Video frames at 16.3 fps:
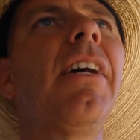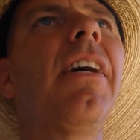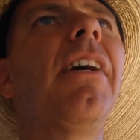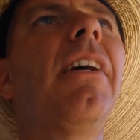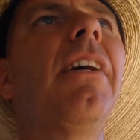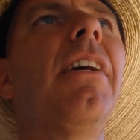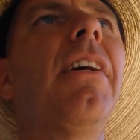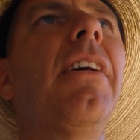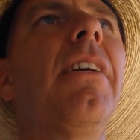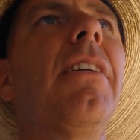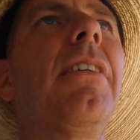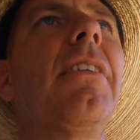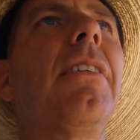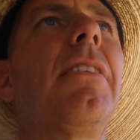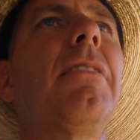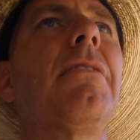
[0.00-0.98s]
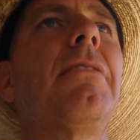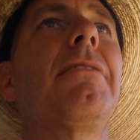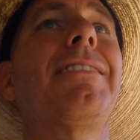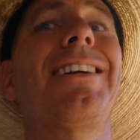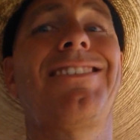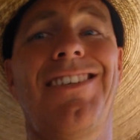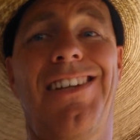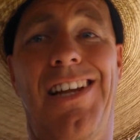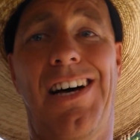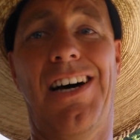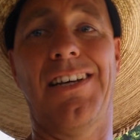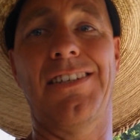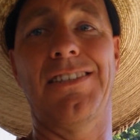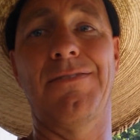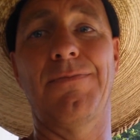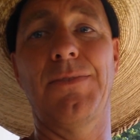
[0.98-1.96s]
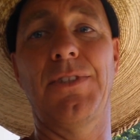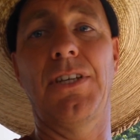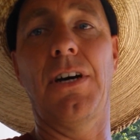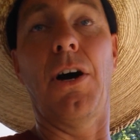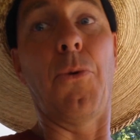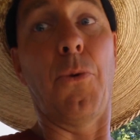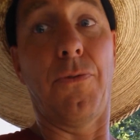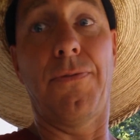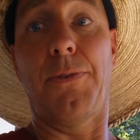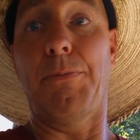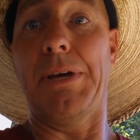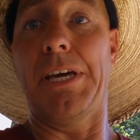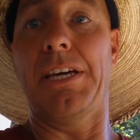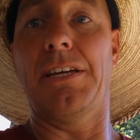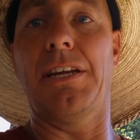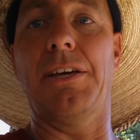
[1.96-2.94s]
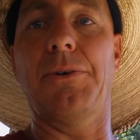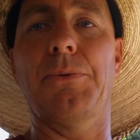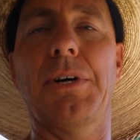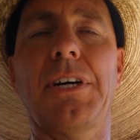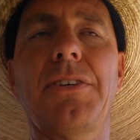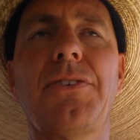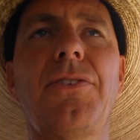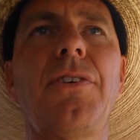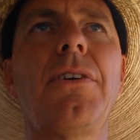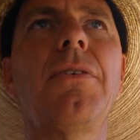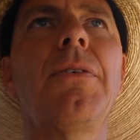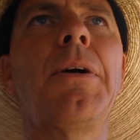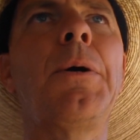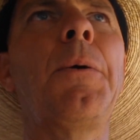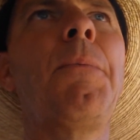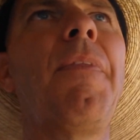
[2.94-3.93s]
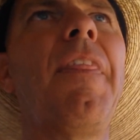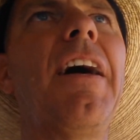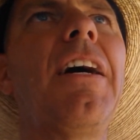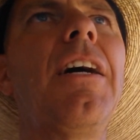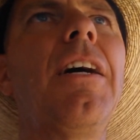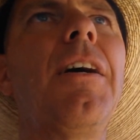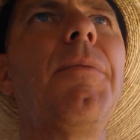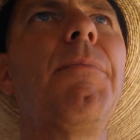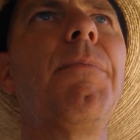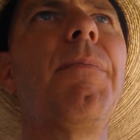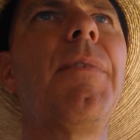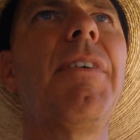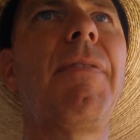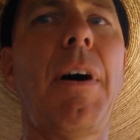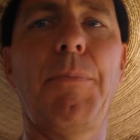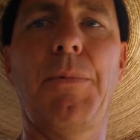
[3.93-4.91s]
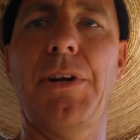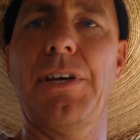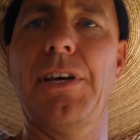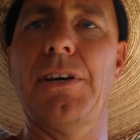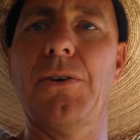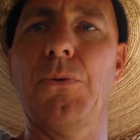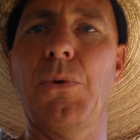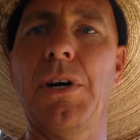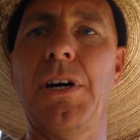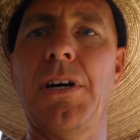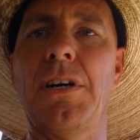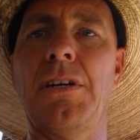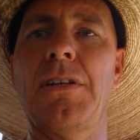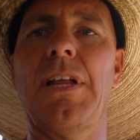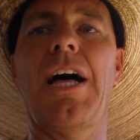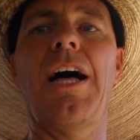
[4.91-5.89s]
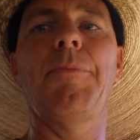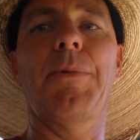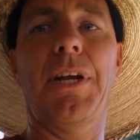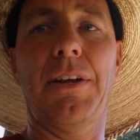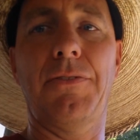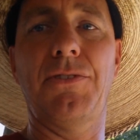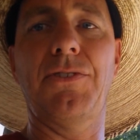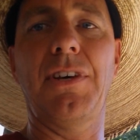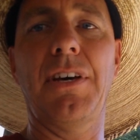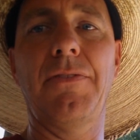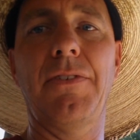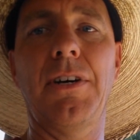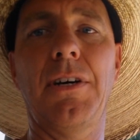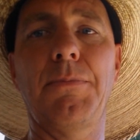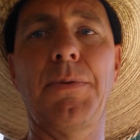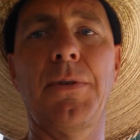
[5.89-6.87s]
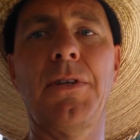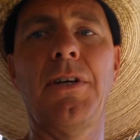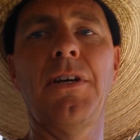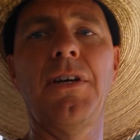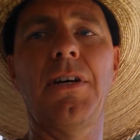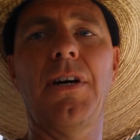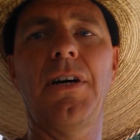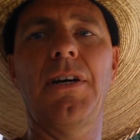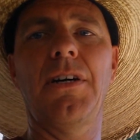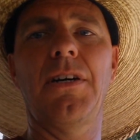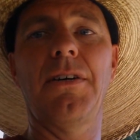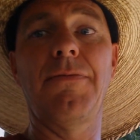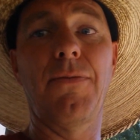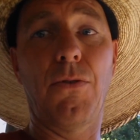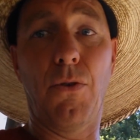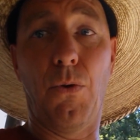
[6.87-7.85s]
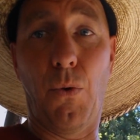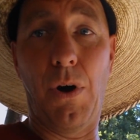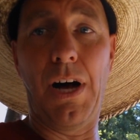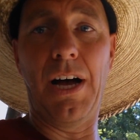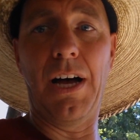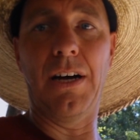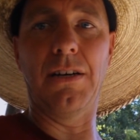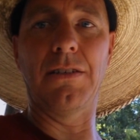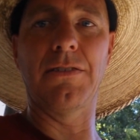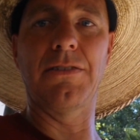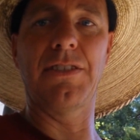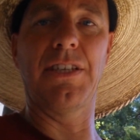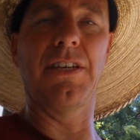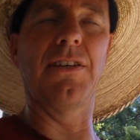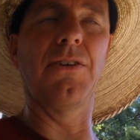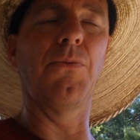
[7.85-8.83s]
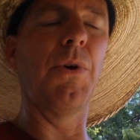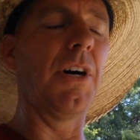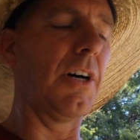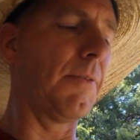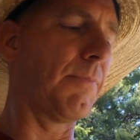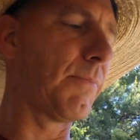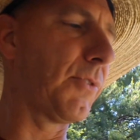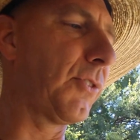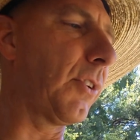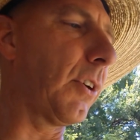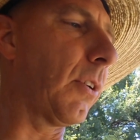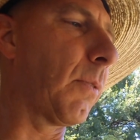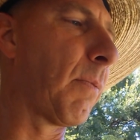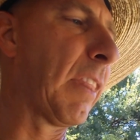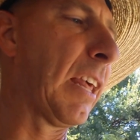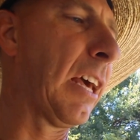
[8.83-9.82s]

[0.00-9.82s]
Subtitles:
and that's a lot, you know, or for me anyway. So if I'm going to get a well, I'm going to have to save up for a while to get a well. So